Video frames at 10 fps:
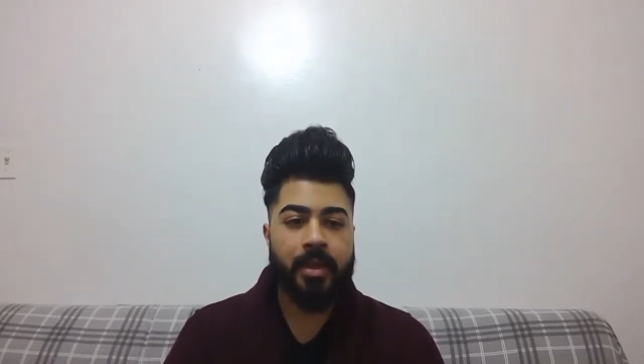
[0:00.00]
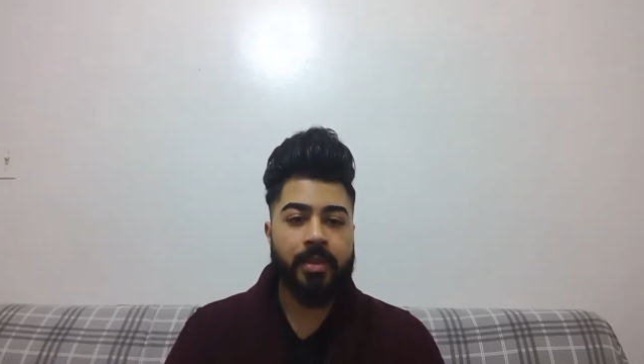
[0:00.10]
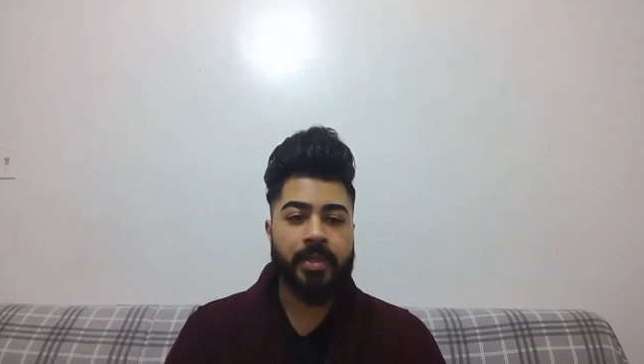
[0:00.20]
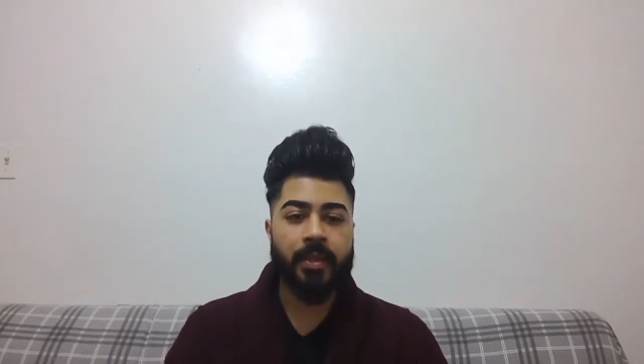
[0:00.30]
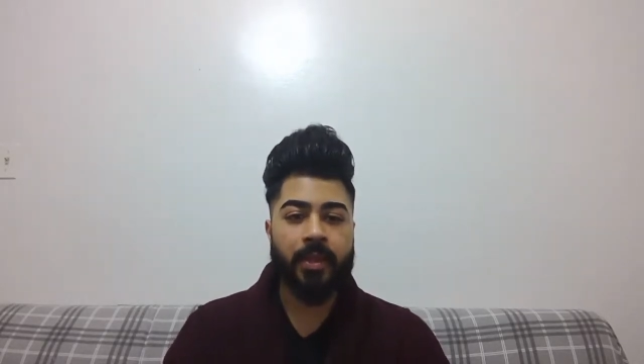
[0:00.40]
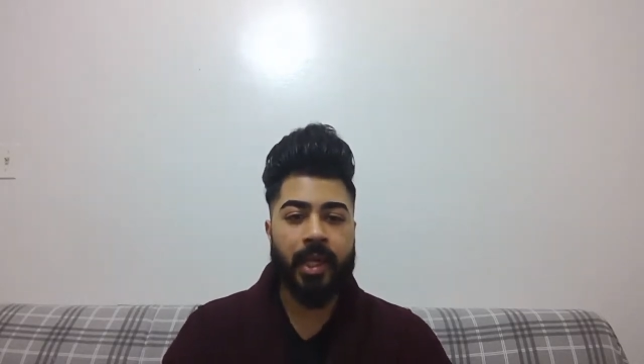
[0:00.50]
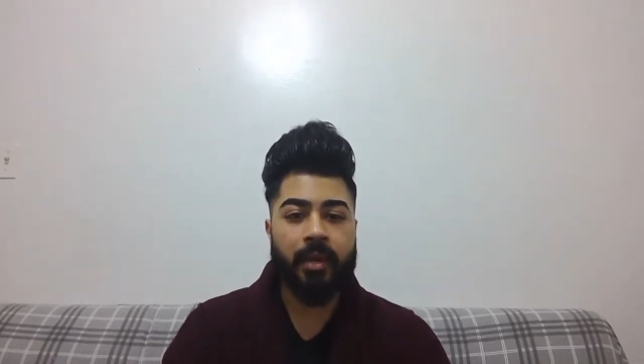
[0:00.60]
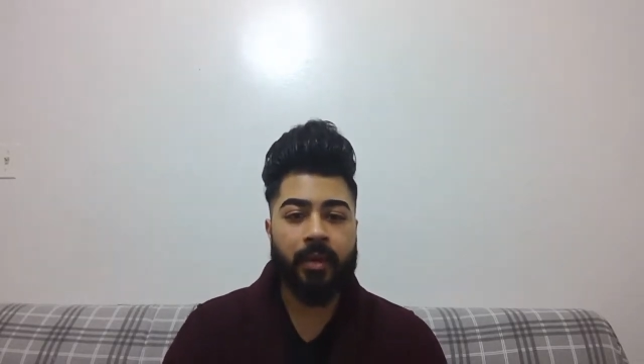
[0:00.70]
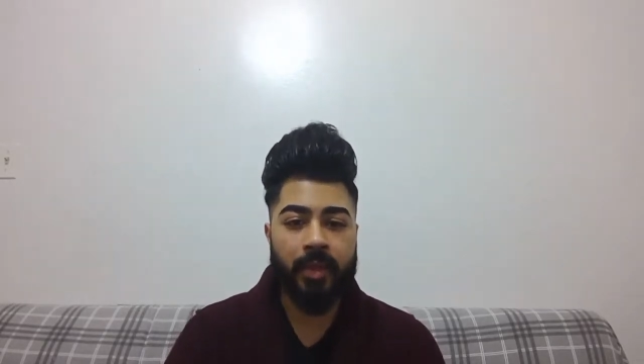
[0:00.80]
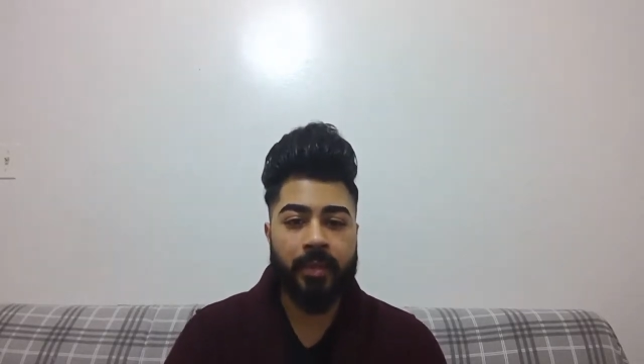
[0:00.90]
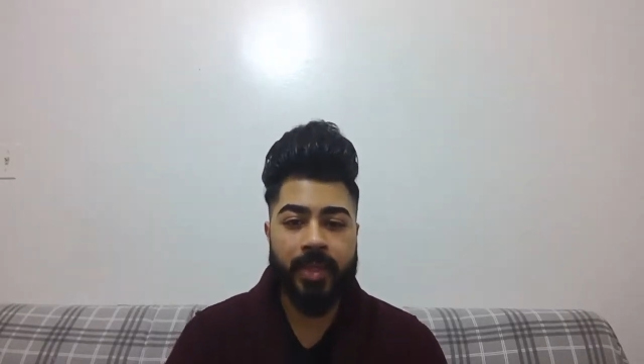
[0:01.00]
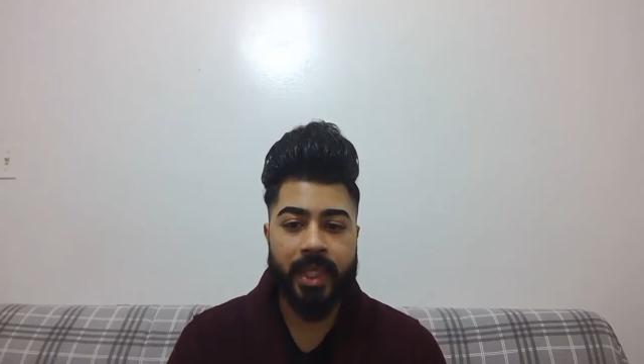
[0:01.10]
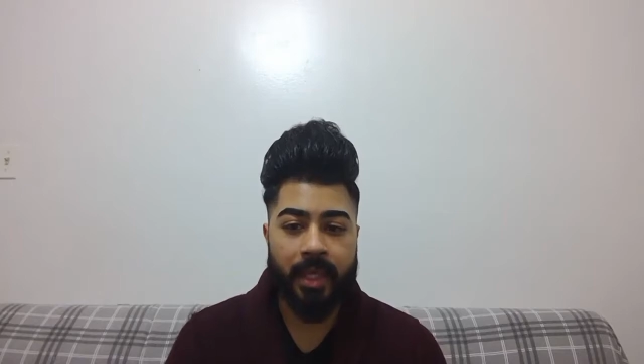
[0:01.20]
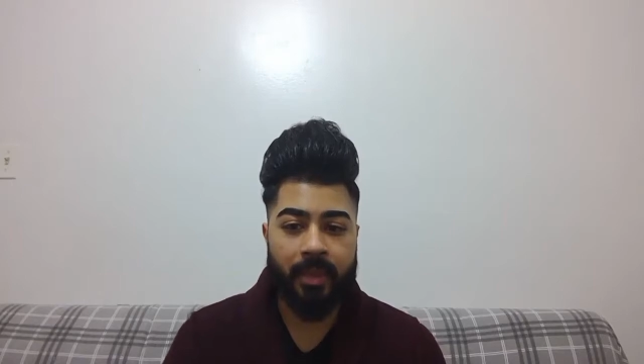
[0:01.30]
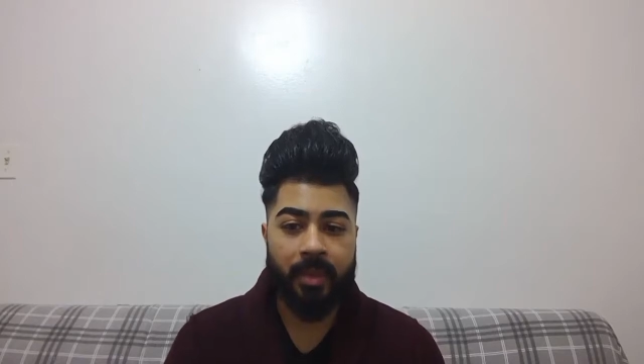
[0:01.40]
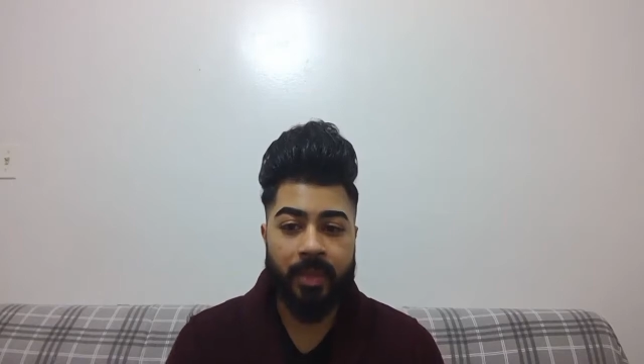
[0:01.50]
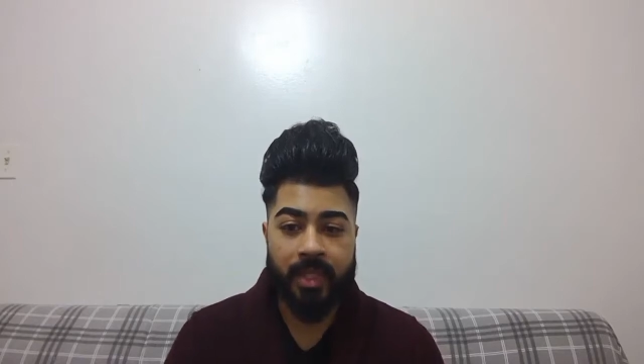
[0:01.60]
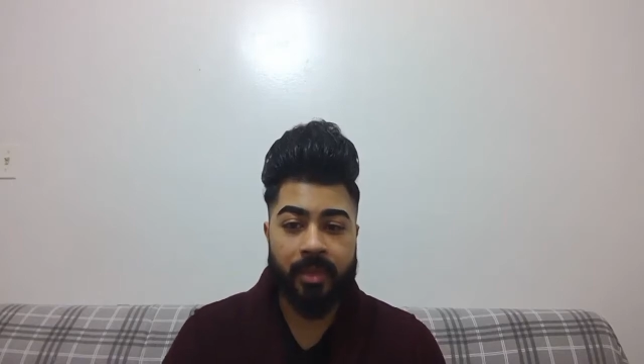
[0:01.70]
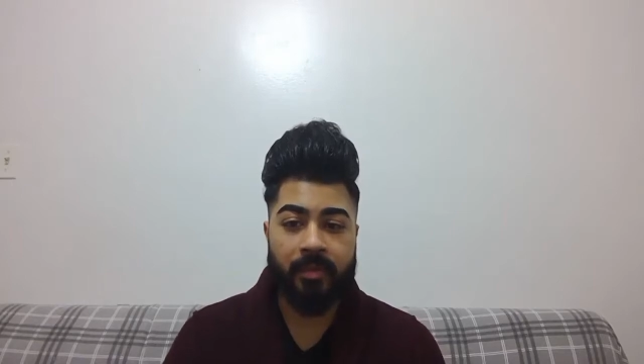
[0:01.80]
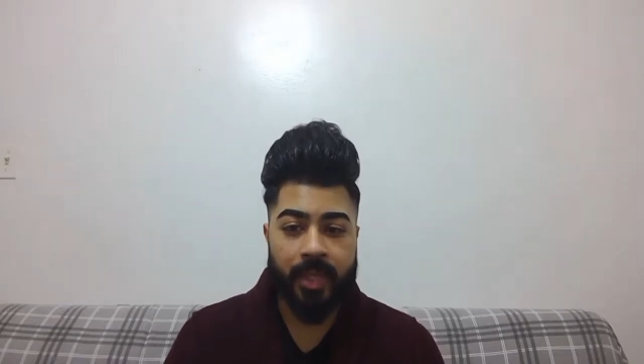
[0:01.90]
So not only was I keeping
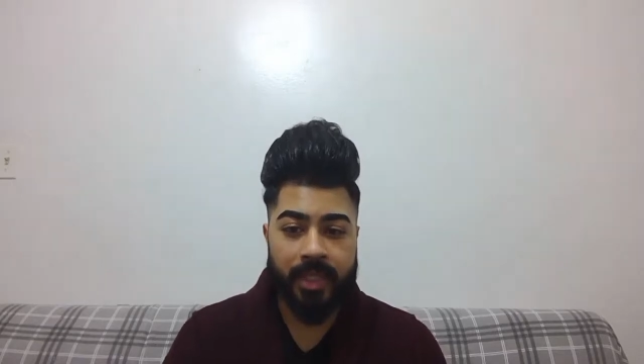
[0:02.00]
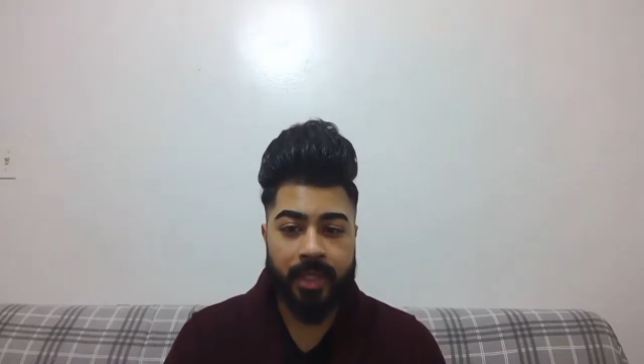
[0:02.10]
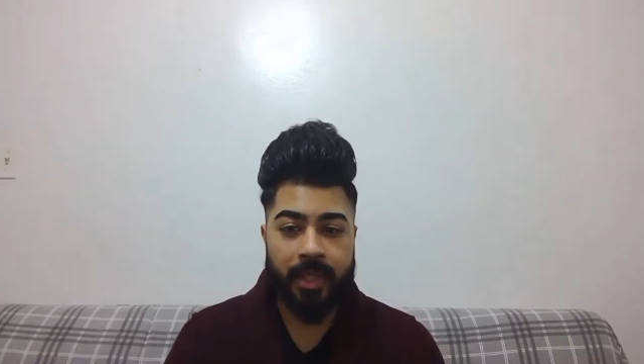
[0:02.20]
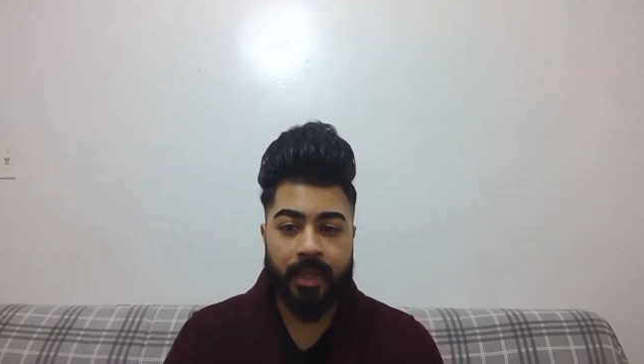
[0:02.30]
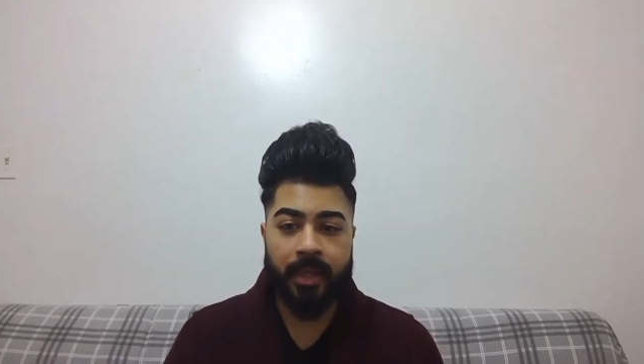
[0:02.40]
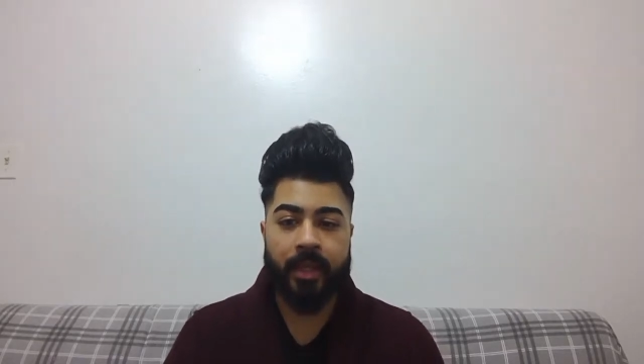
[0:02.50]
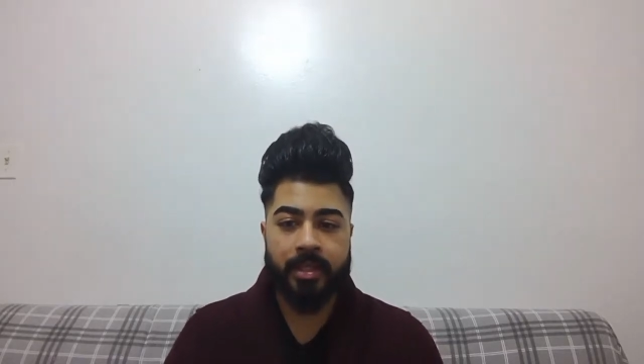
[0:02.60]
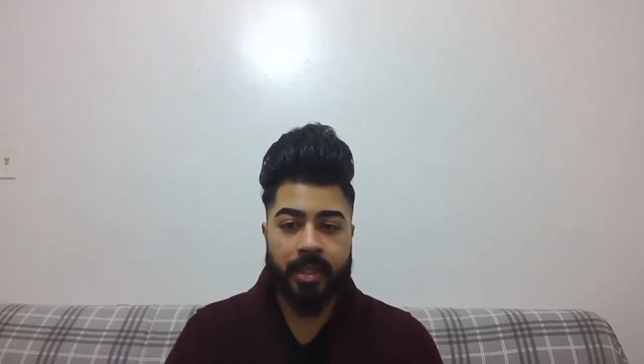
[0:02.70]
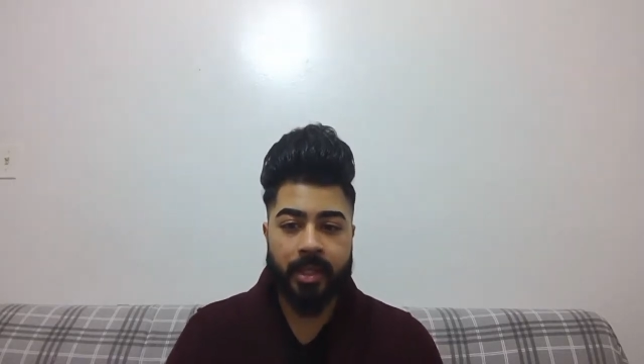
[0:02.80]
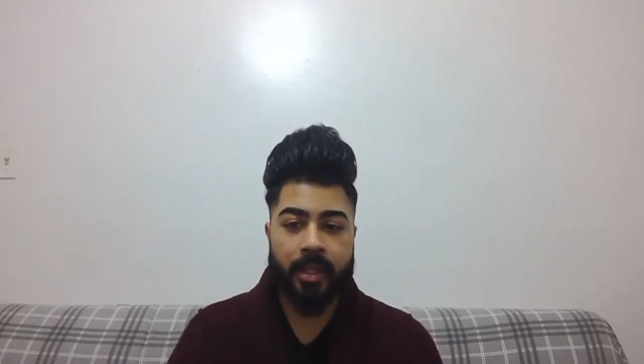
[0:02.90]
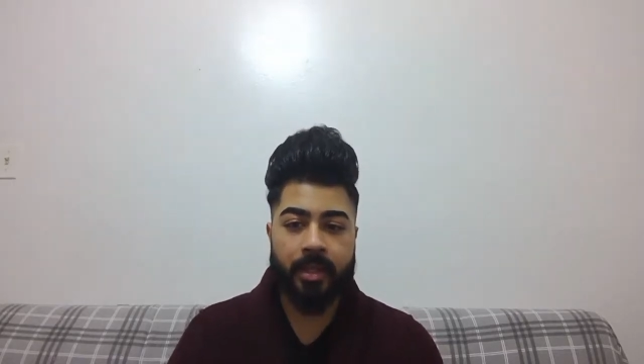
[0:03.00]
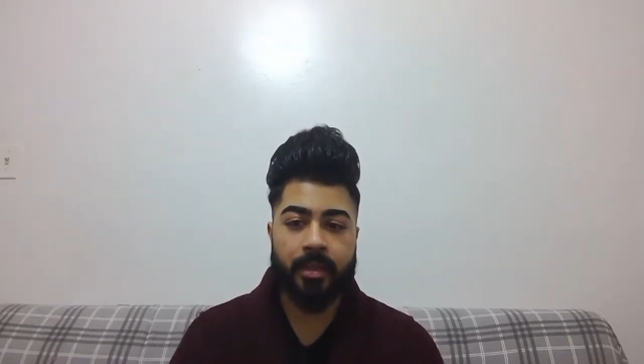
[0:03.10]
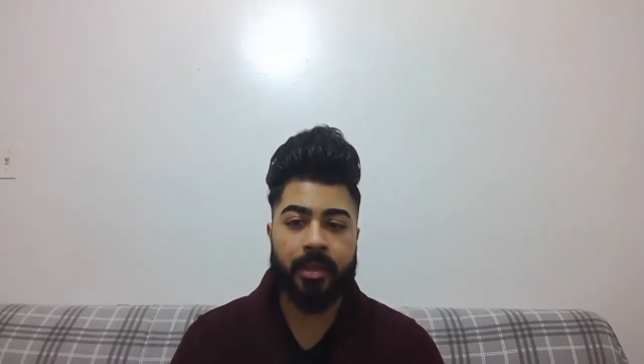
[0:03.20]
myself busy and engaging in